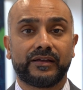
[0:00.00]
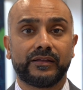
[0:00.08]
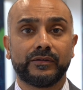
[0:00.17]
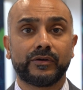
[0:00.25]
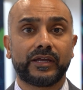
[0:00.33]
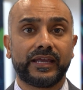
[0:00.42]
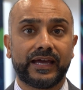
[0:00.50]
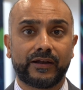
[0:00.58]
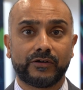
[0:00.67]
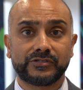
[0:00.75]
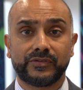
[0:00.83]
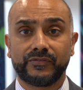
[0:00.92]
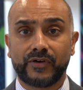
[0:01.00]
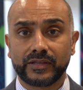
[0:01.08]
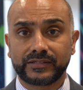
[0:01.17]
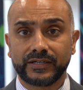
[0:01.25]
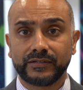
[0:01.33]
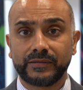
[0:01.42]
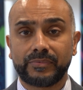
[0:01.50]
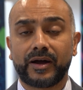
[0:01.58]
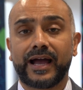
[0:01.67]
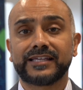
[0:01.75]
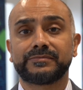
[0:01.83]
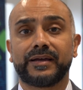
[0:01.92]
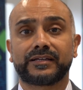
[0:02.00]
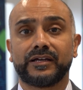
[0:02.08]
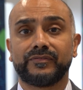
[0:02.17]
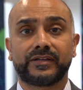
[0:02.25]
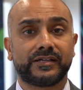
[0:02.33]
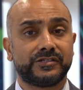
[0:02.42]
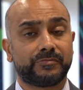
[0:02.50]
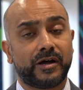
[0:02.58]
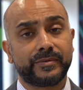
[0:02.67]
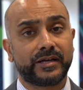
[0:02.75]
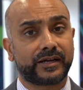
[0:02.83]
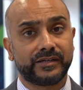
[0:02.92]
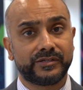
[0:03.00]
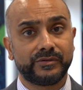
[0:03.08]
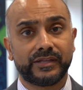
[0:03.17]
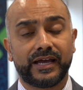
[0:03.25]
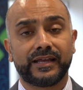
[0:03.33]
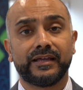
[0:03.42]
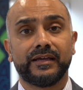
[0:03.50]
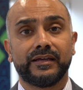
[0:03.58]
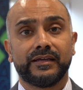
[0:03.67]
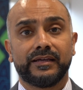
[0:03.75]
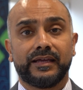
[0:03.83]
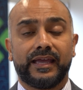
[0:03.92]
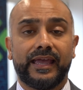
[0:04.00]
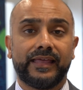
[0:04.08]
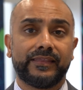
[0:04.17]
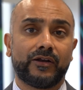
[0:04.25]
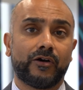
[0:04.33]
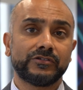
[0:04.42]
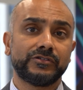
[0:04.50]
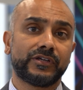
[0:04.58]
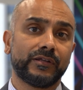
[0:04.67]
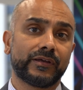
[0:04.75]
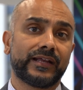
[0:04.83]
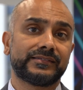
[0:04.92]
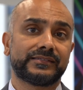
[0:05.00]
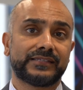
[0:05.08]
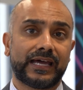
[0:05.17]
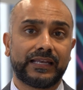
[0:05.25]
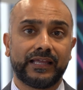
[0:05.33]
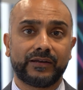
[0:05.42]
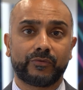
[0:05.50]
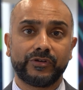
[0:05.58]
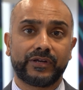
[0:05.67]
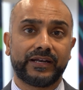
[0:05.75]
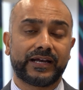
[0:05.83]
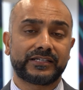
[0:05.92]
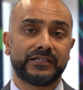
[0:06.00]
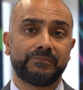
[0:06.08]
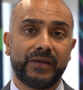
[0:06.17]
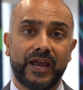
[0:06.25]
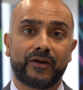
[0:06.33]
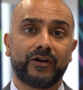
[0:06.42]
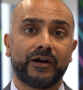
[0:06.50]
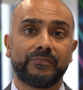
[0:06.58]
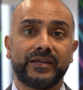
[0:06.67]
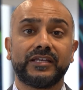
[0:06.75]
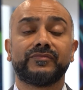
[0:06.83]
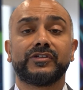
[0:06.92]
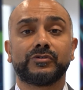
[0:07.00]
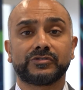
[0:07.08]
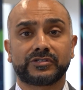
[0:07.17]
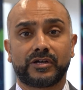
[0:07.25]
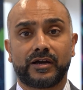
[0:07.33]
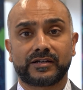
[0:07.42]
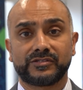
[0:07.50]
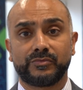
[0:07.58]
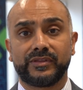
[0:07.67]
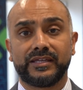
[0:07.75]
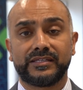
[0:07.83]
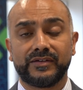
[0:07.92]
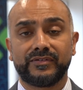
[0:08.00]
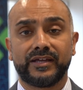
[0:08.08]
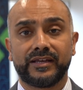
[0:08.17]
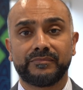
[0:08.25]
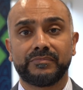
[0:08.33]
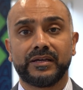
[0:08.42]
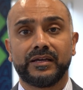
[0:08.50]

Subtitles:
looking at also the volatility aspect of it, because you're probably not going to do that. And then also you can look at it as a satellite where you can actually pair up individual stocks with a dividend